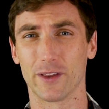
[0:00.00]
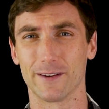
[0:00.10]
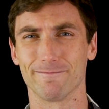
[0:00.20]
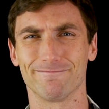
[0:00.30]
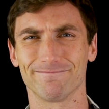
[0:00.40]

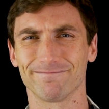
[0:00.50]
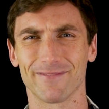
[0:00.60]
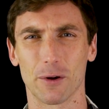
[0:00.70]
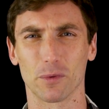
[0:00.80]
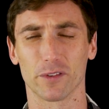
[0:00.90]
then,
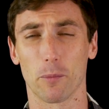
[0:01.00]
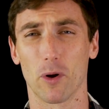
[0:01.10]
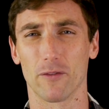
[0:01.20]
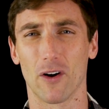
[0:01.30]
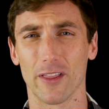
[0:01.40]
you know, what's the
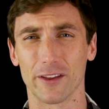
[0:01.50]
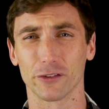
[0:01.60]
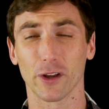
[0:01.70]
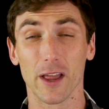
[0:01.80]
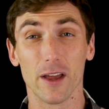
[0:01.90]
point of all of
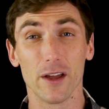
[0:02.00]
this?